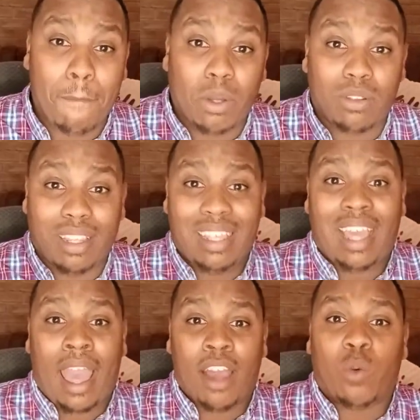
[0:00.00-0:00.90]
build
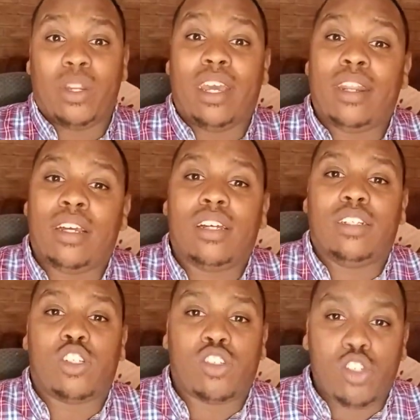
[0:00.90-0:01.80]
equity, and it
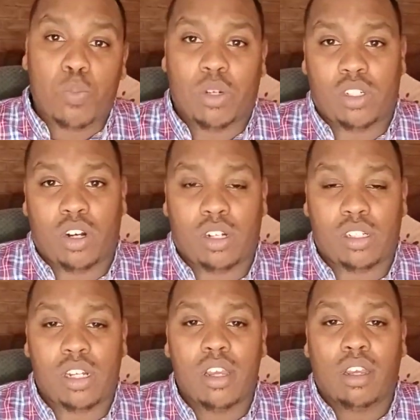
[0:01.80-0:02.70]
could
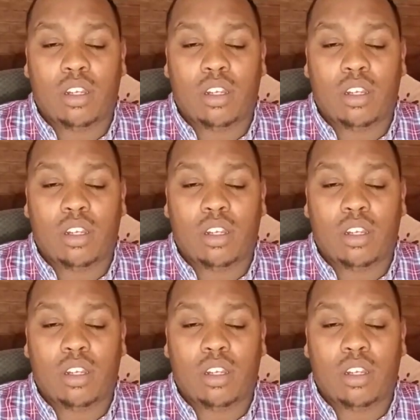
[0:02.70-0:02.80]
supercharge